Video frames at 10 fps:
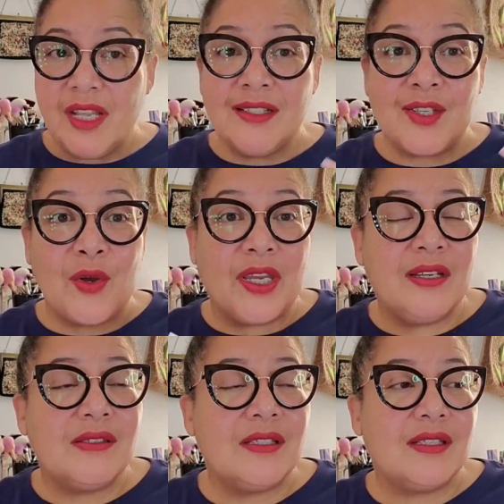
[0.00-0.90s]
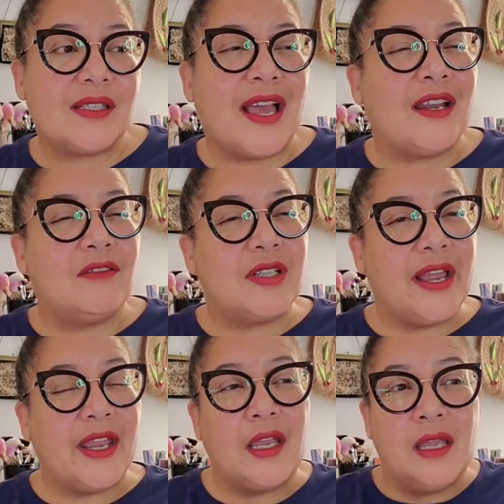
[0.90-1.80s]
So it gives it this kind of
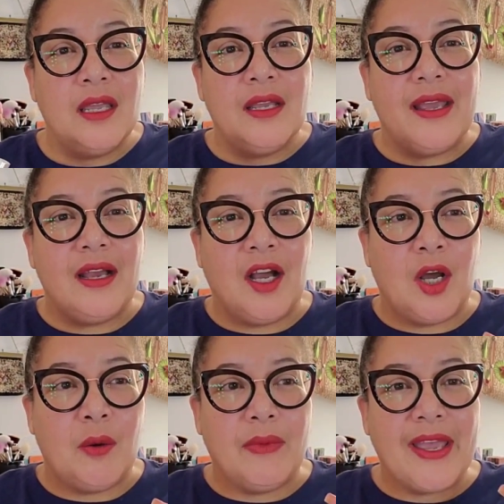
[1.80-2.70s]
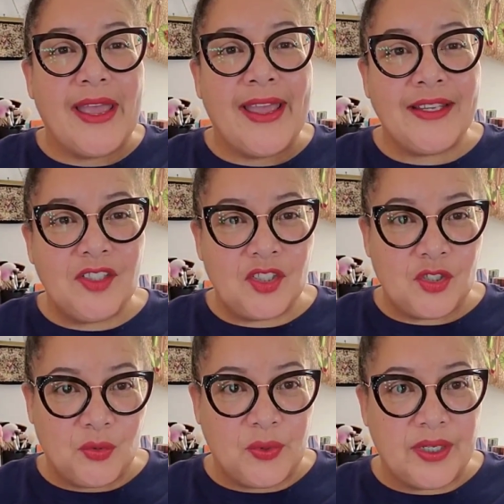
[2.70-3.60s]
like edge
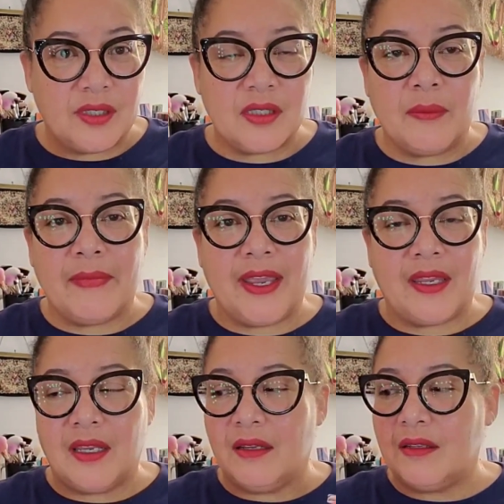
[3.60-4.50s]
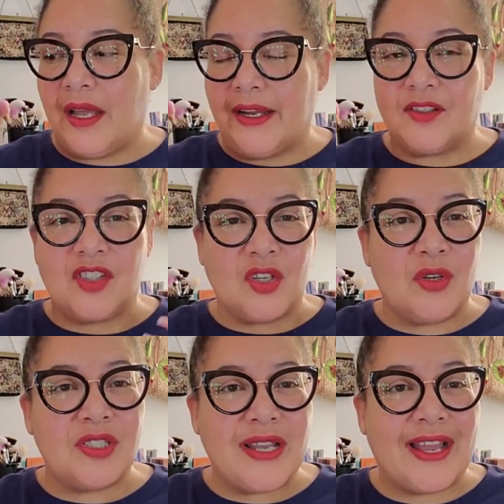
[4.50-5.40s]
to it to make it like, so
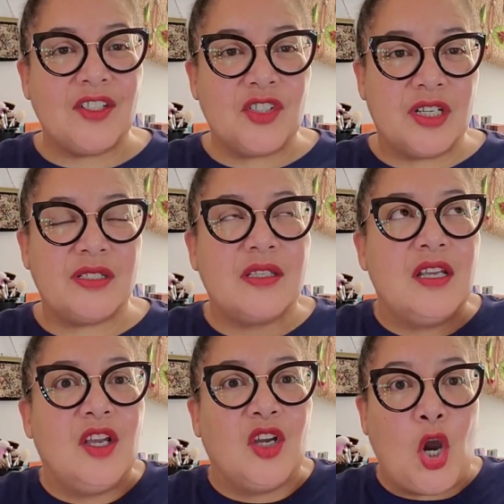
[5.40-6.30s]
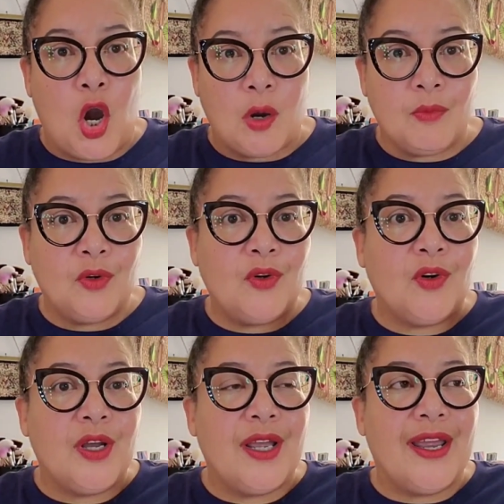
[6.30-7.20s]
it's not just
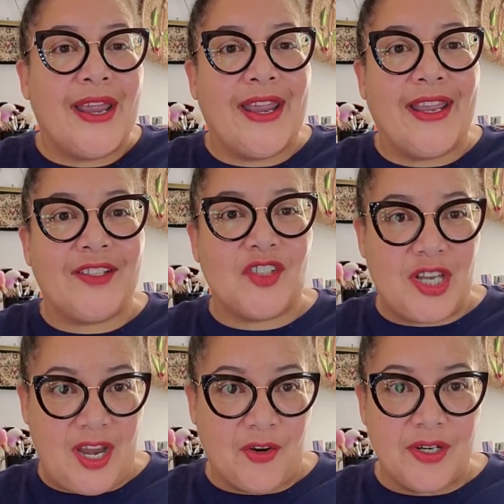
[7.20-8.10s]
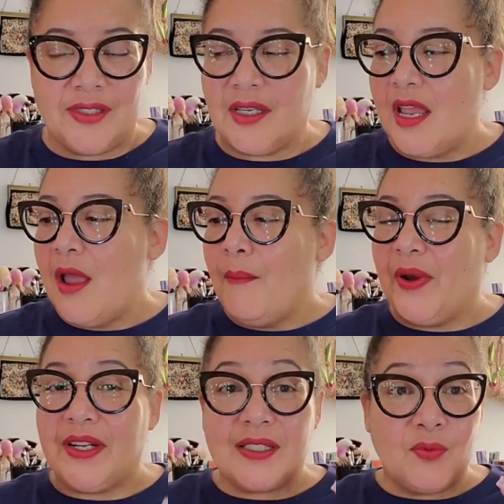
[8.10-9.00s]
caramel and cherries,
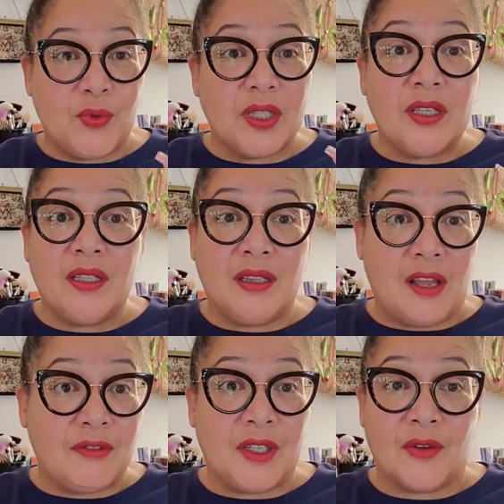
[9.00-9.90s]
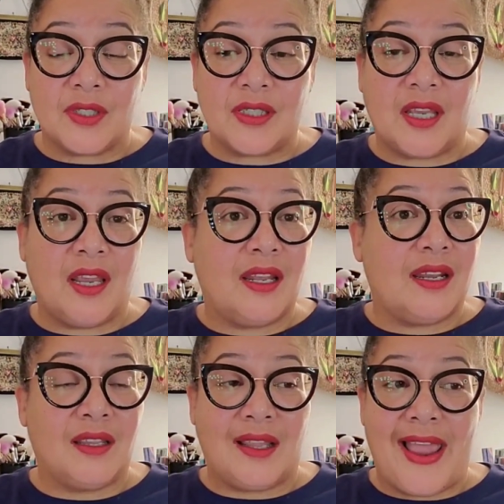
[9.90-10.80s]
but it's really lovely on the skin
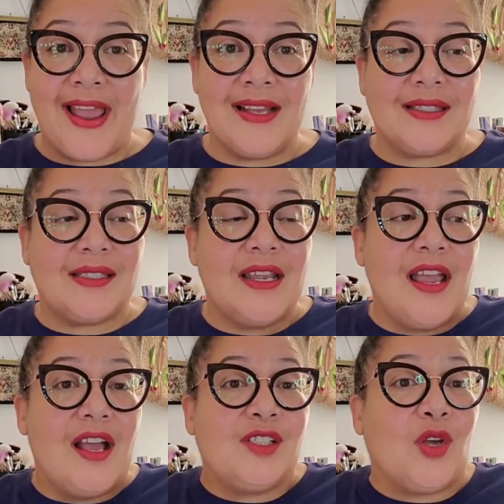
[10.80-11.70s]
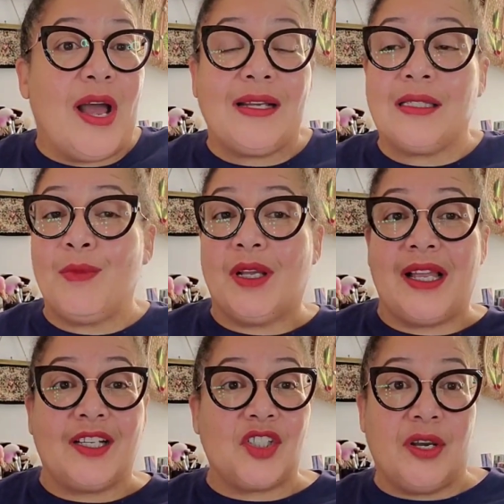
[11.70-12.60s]
and lasts. So I smell
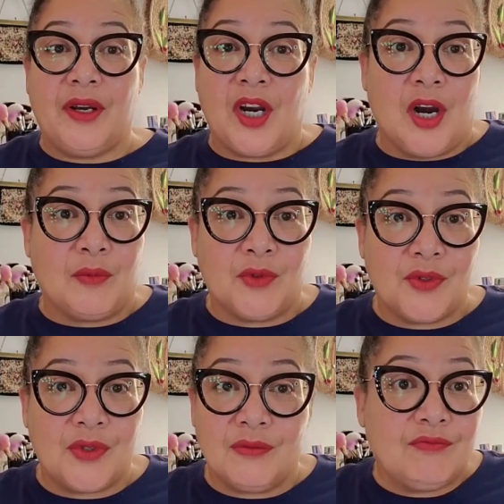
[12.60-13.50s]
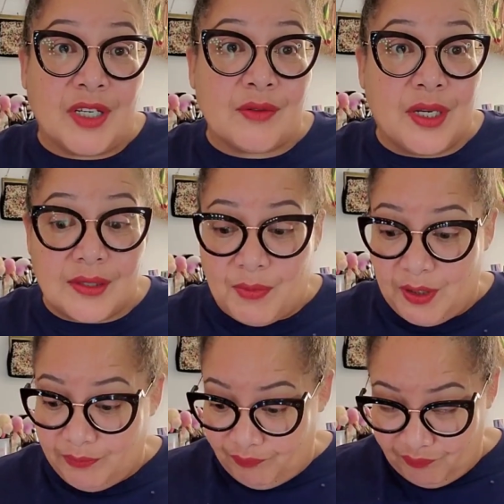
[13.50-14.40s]
like cherry caramels. That's what I smell.